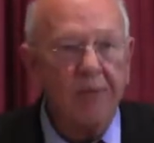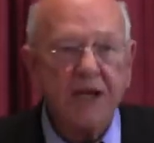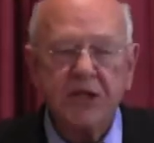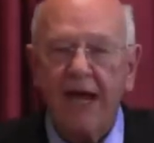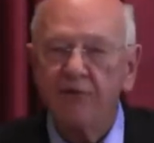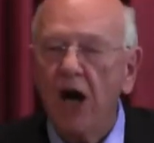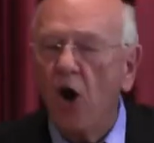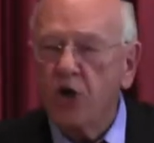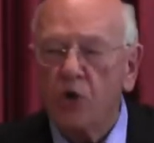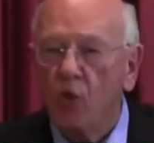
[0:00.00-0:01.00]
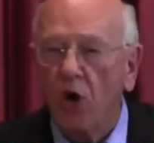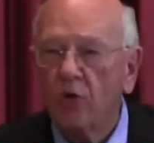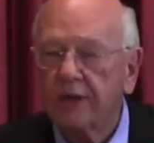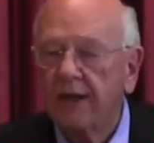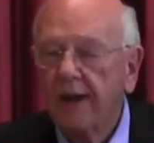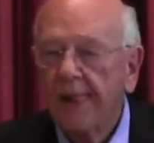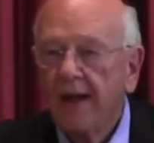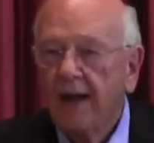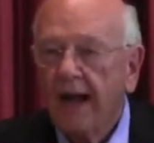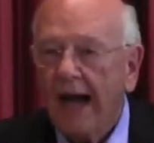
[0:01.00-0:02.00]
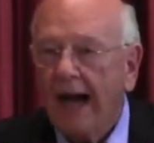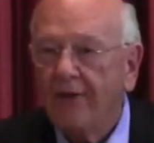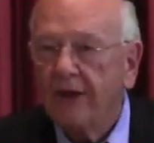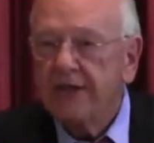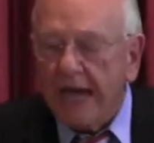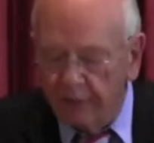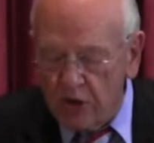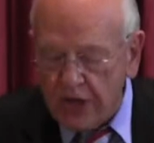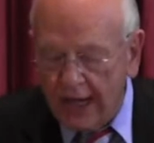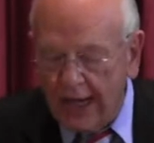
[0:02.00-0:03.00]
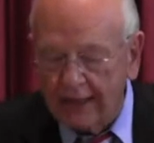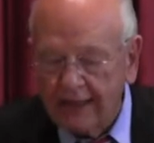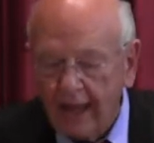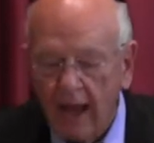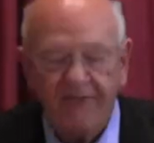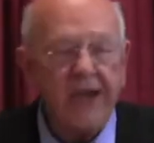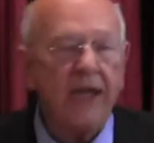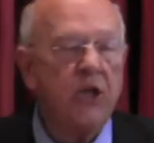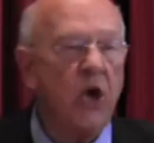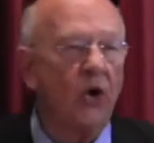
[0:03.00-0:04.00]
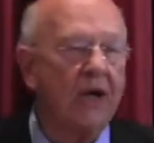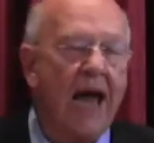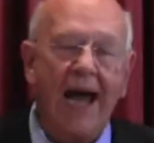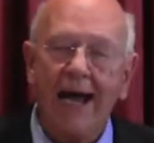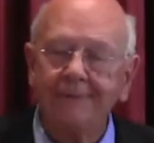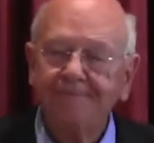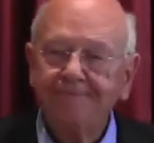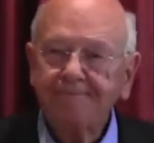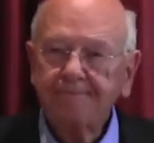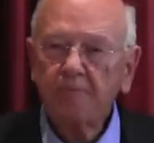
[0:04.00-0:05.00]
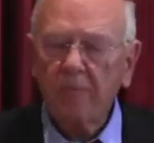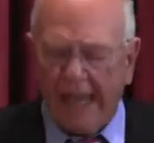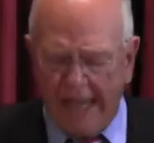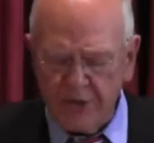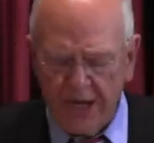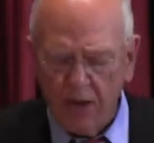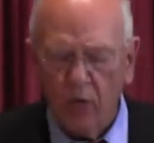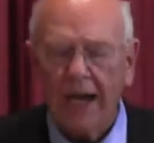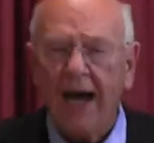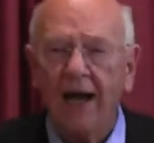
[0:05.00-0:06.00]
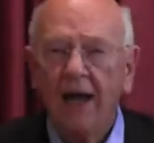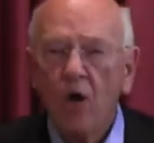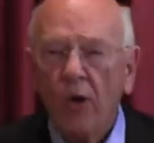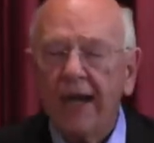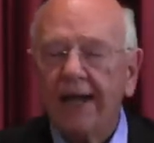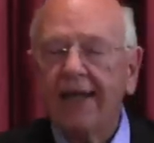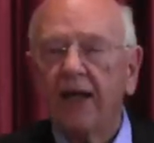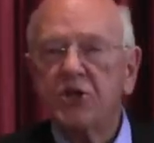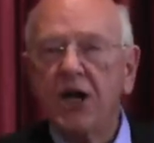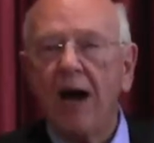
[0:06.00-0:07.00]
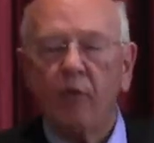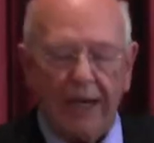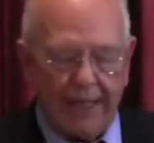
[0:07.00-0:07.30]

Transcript: I'll be saved. No, you won't. Uh, the devil's uh, uh feeding you a lie and saying, well, I, will I get a job?